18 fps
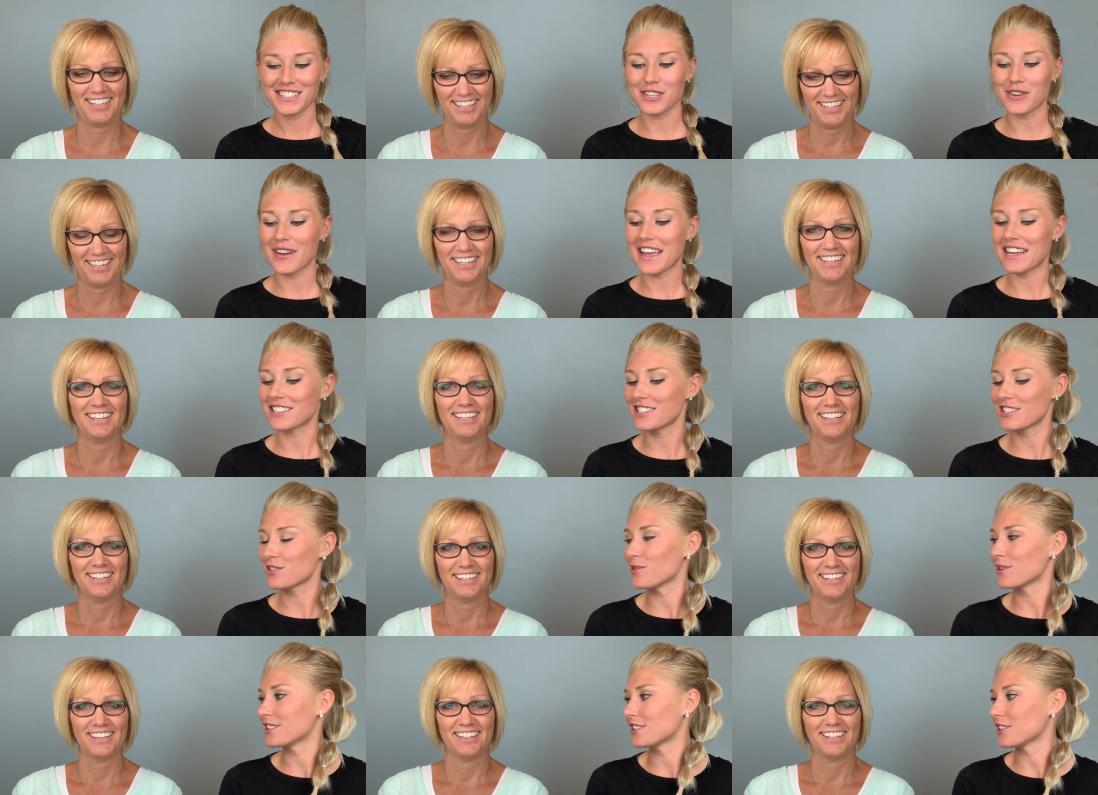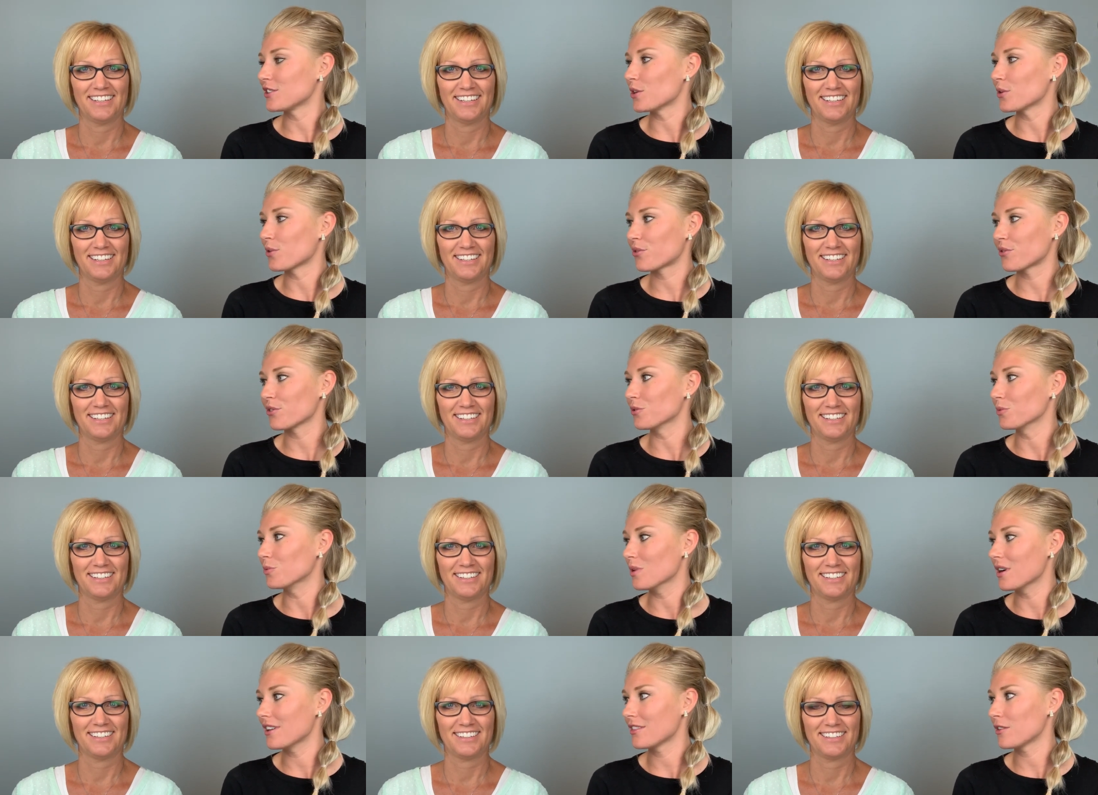Speaker 1: so Angie's going to go through
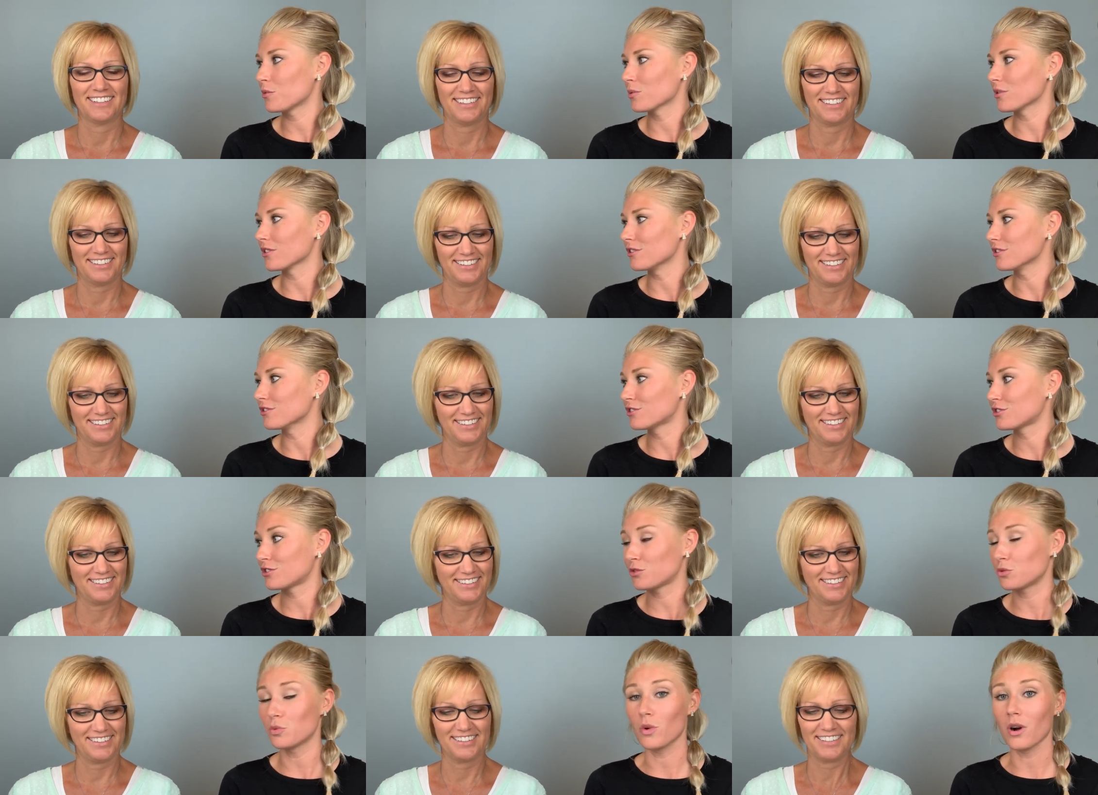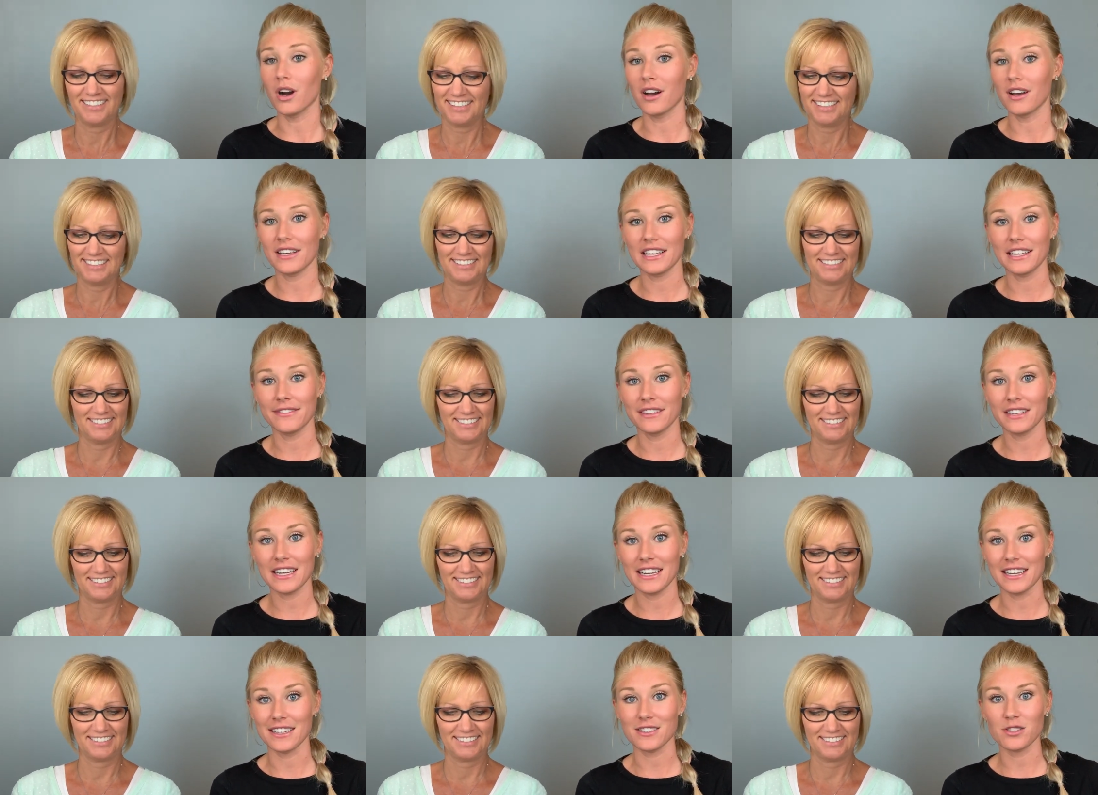what in the world schwa even
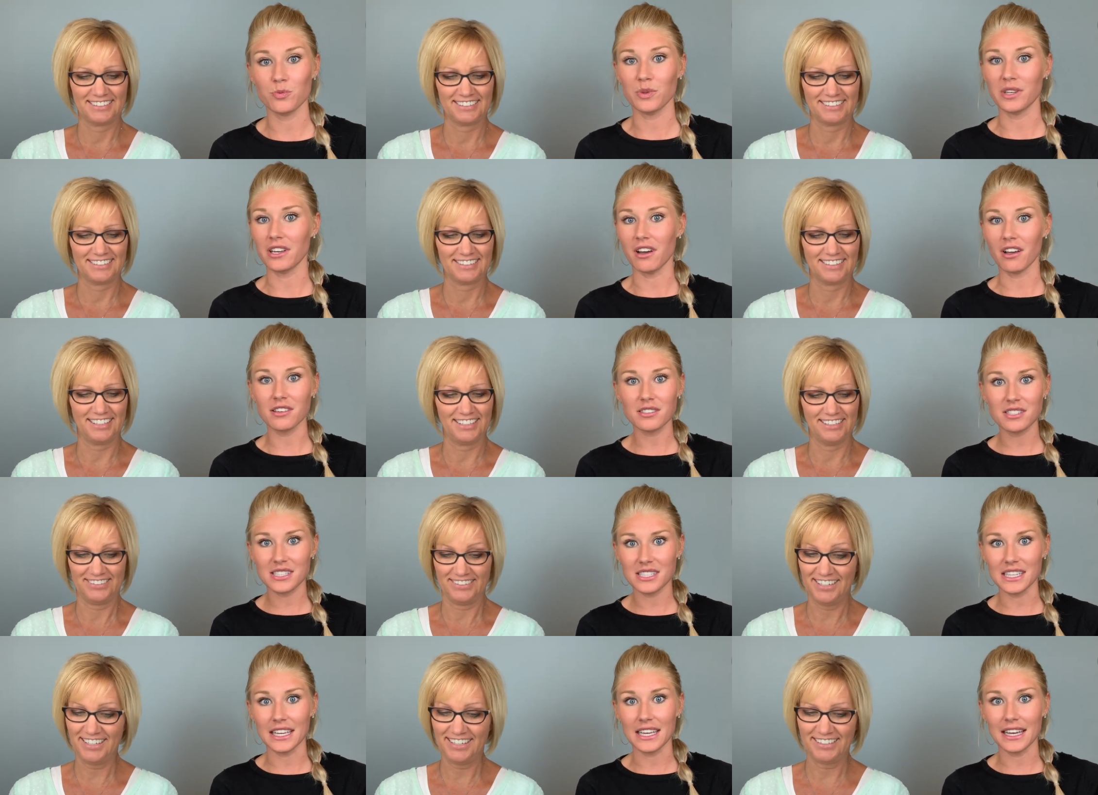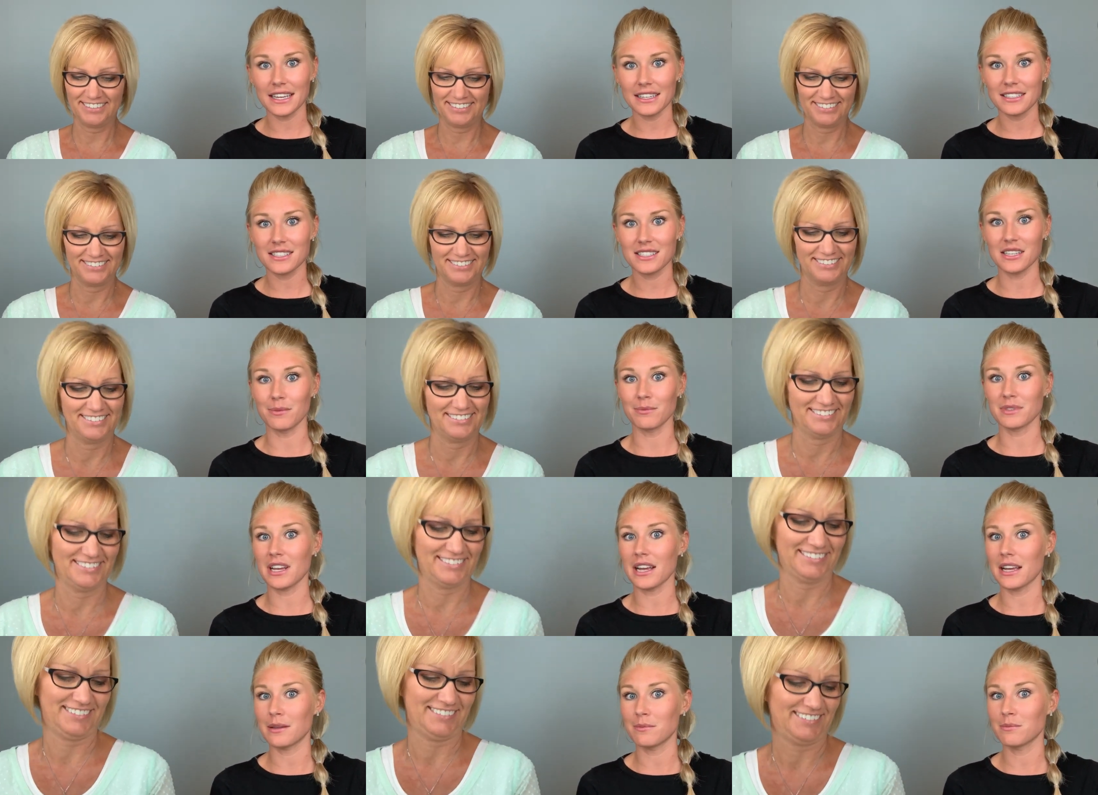is. We all, all see right. it.
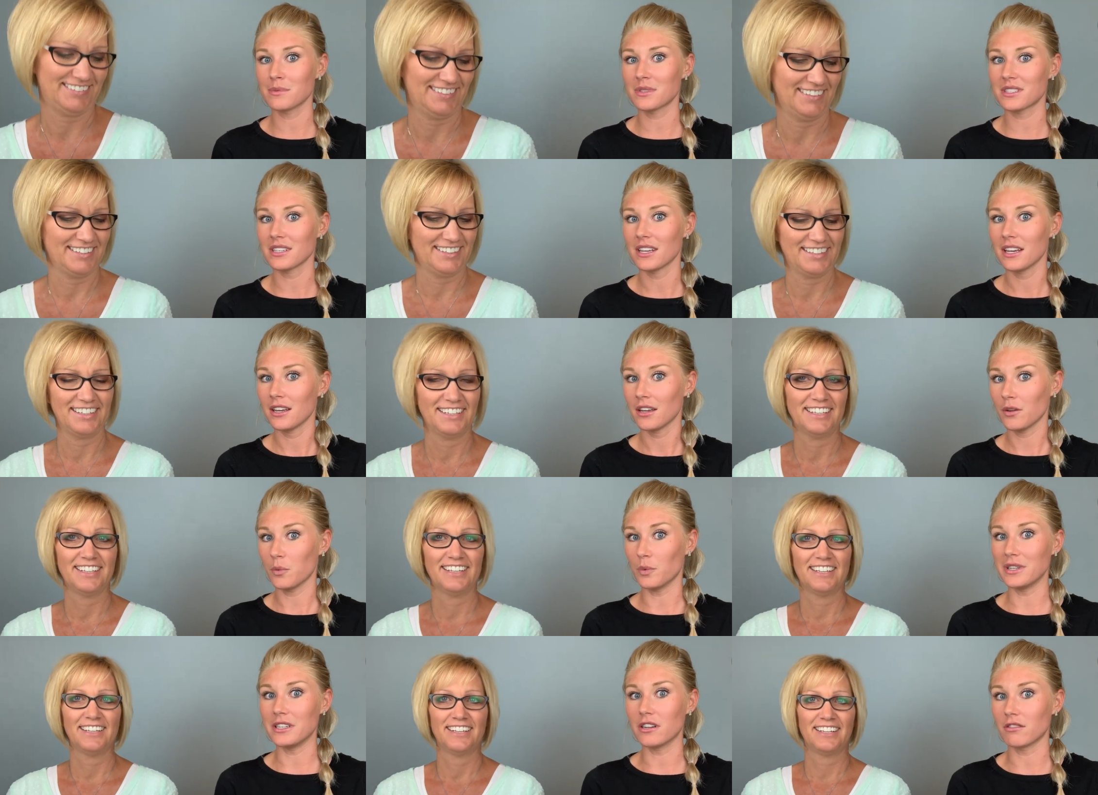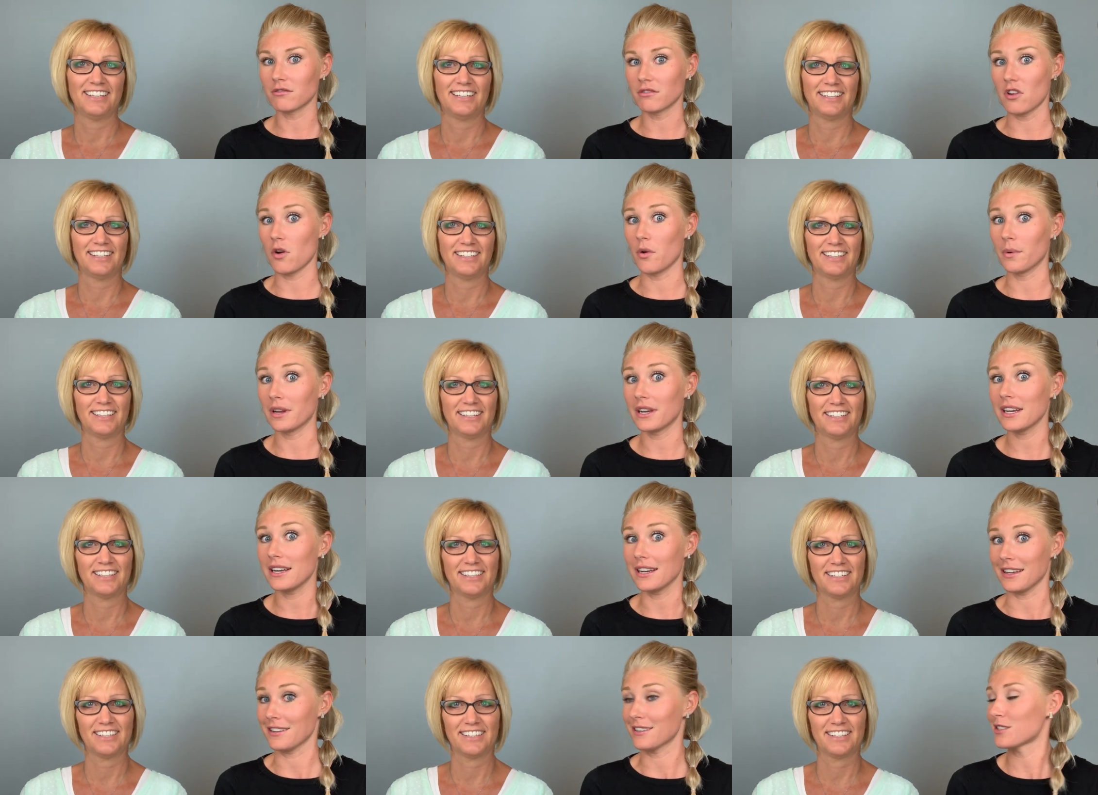Sometimes we don't know what it
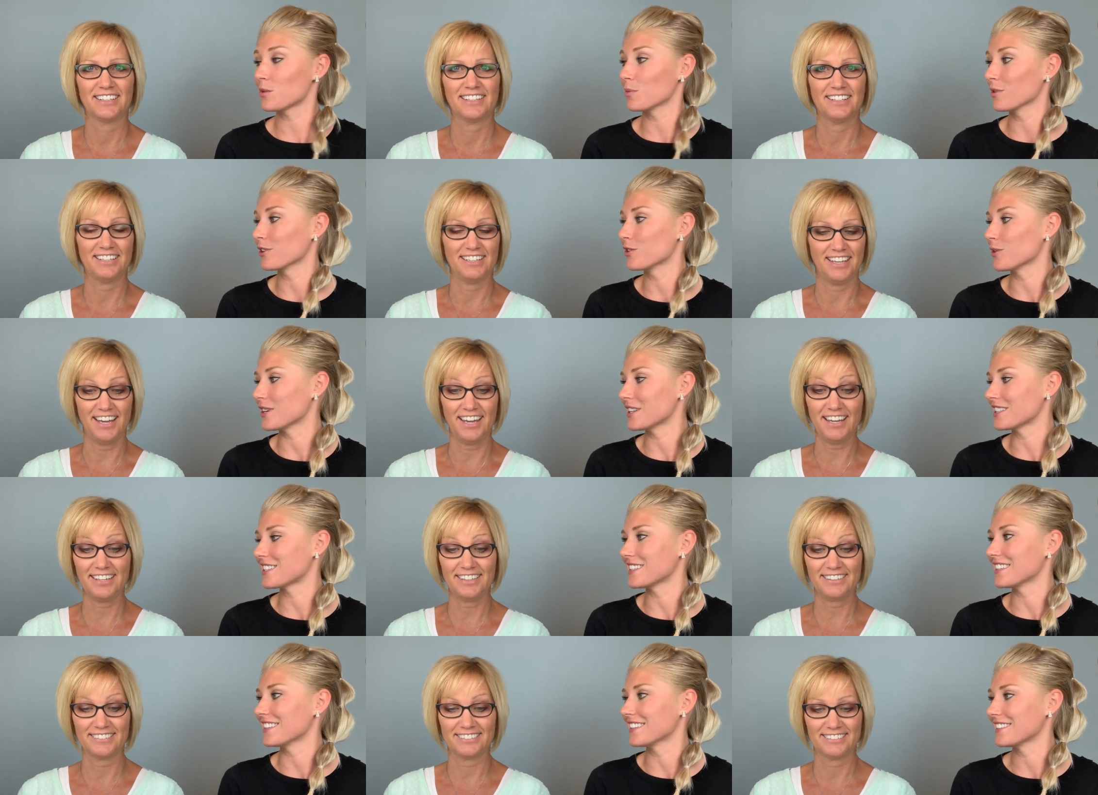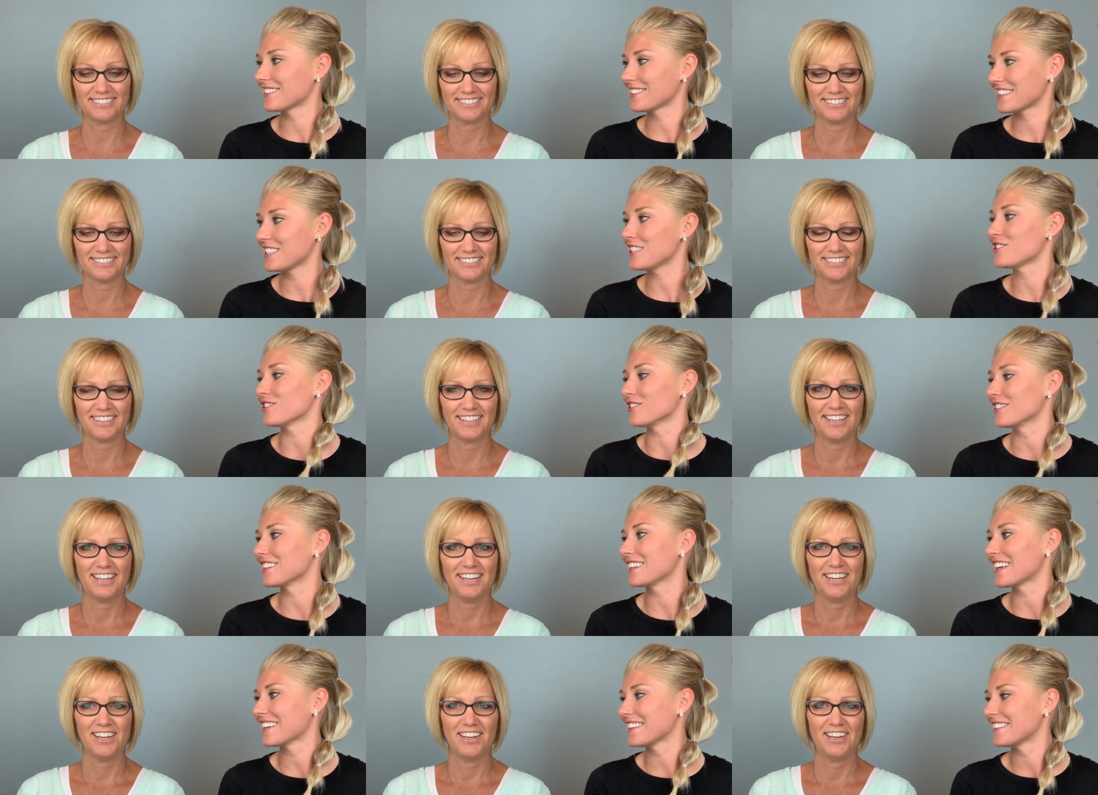is. So we're going yeah. to teach you today.